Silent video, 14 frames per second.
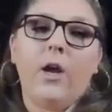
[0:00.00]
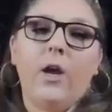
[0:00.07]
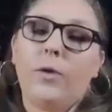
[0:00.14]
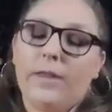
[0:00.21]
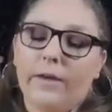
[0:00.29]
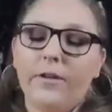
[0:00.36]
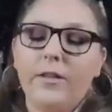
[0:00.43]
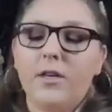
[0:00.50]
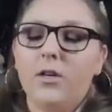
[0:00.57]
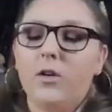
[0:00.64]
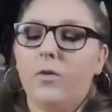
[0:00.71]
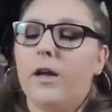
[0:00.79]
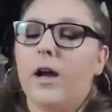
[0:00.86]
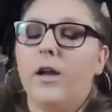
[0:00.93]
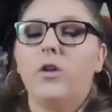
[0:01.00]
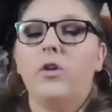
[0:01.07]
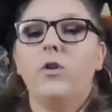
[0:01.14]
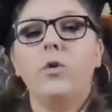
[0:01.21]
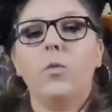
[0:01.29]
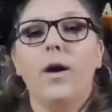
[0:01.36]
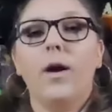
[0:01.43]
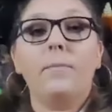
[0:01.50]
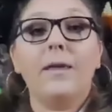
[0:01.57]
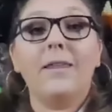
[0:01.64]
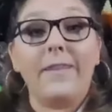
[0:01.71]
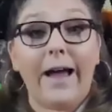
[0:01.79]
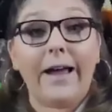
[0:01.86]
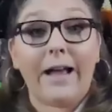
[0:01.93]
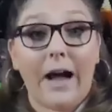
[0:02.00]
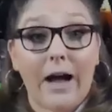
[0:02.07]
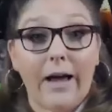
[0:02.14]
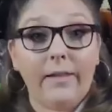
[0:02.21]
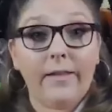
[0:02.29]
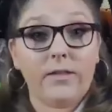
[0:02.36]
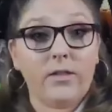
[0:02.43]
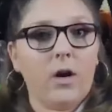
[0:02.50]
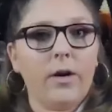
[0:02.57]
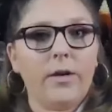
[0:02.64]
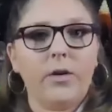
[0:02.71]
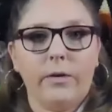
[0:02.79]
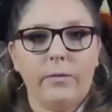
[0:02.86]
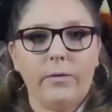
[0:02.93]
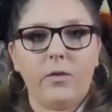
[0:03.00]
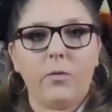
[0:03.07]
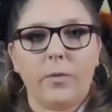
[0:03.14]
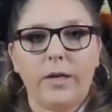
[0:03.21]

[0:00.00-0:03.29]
with everything going on, you don't want to be that guy that's arguing with the mm.